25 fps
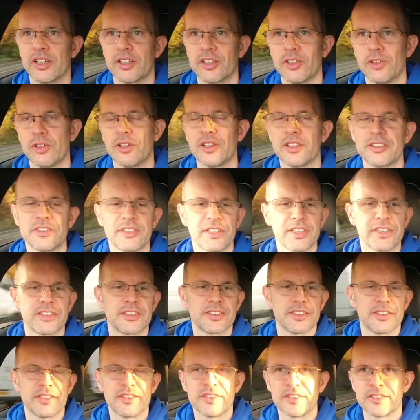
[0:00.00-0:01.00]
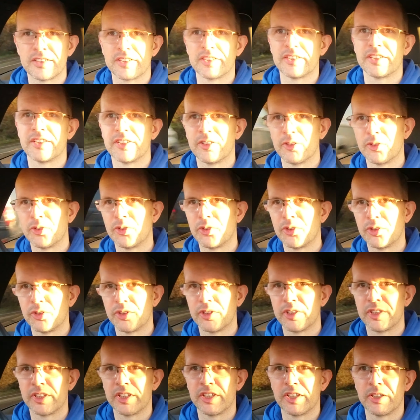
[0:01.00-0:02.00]
Google Assistant
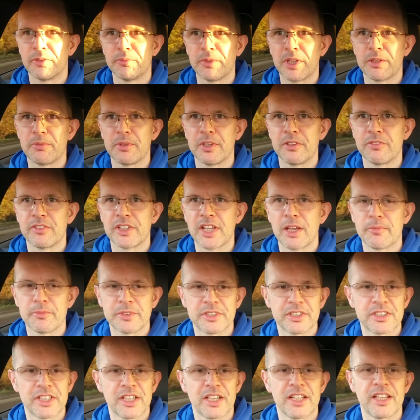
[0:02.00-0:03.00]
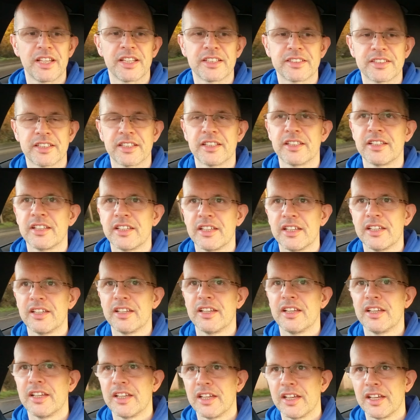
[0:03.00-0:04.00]
or maybe even Amazon Alexa,
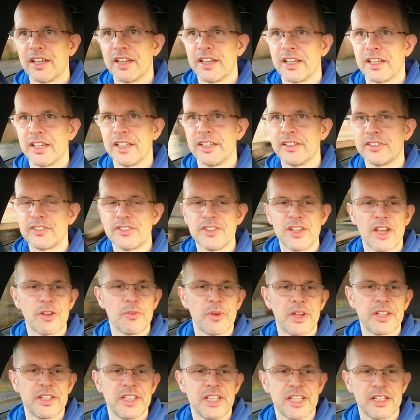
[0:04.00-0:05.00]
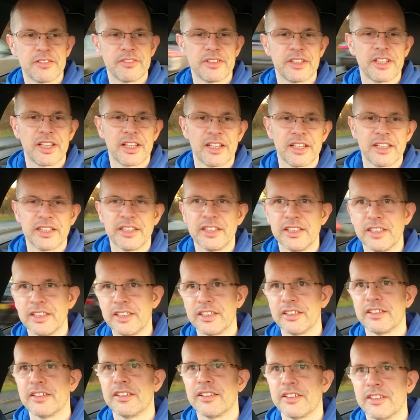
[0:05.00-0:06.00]
it's nowhere near in that league.
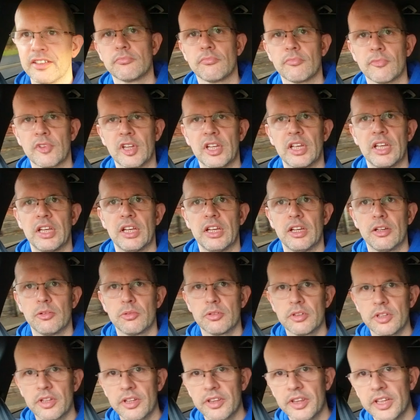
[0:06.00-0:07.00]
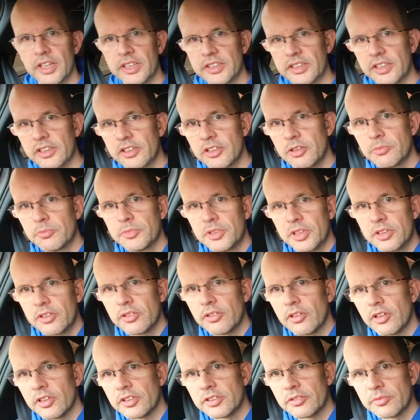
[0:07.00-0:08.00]
One of the things that comes
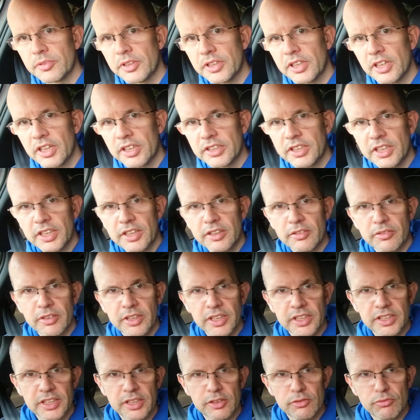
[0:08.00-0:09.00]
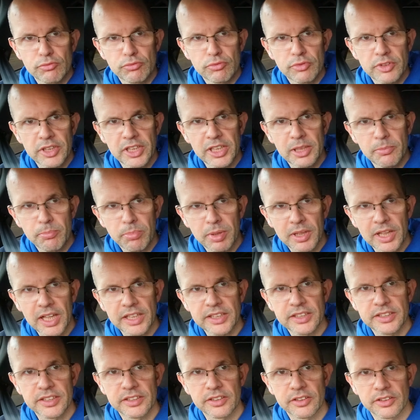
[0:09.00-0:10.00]
across with the ID3 is it's really
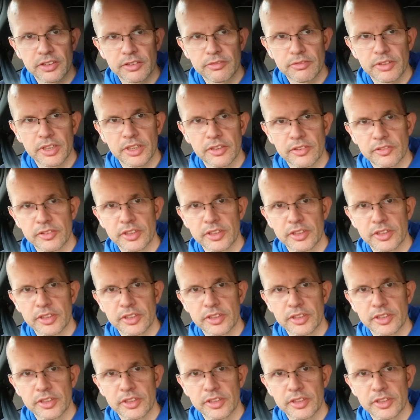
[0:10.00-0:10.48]
planted on the road.